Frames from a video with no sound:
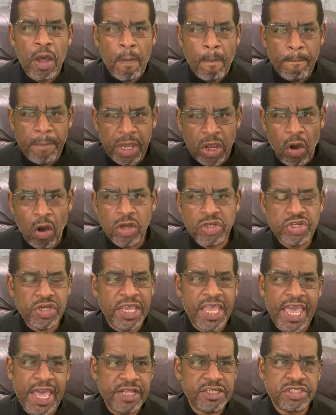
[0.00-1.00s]
Because you
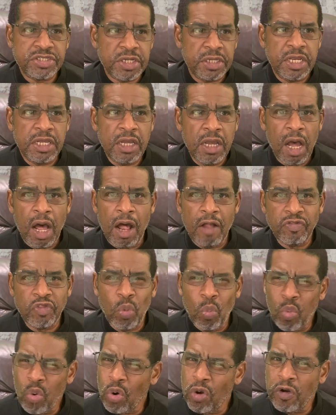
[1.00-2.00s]
can't study God, the
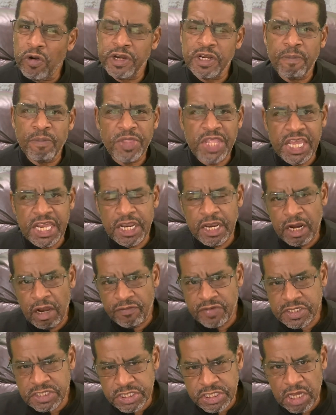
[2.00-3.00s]
word in and of
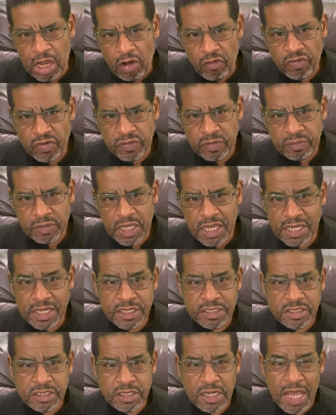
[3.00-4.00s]
itself
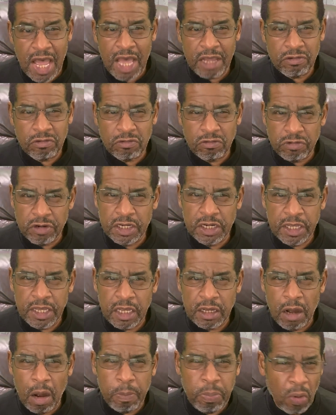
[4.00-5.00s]
is not
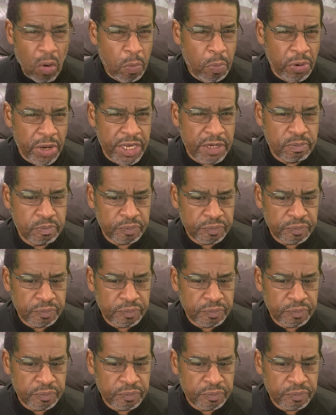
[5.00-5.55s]
really appropriate.